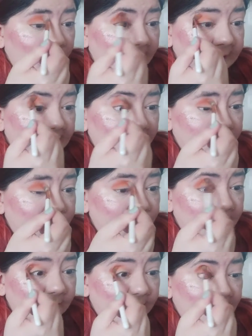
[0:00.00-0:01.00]
and it comes
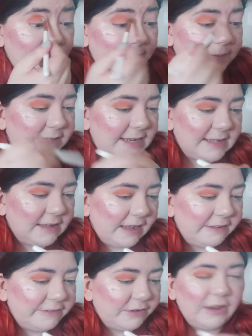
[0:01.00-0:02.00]
to lipstick, I
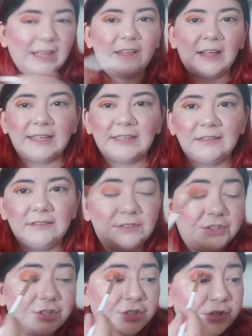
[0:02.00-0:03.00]
feel like I can
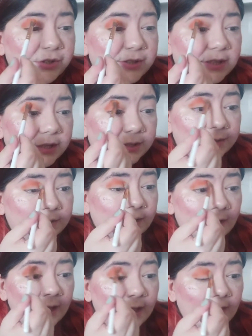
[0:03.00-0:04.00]
just use those
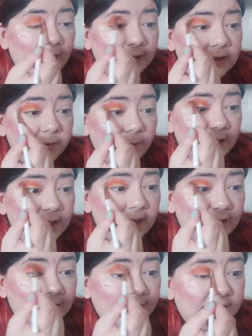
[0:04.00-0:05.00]
anyway
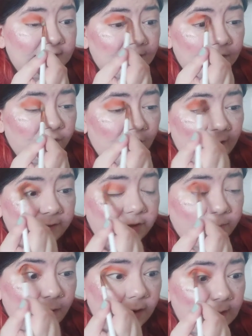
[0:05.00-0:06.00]
and not have to
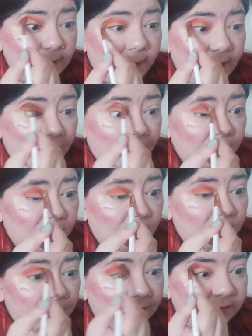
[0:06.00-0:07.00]
worry about
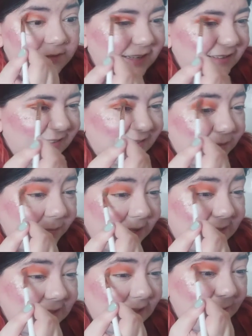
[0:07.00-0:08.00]
the redness on my
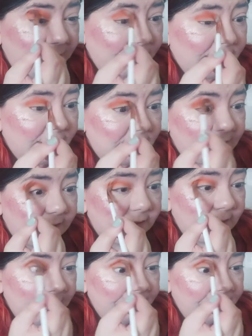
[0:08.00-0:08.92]
skin, because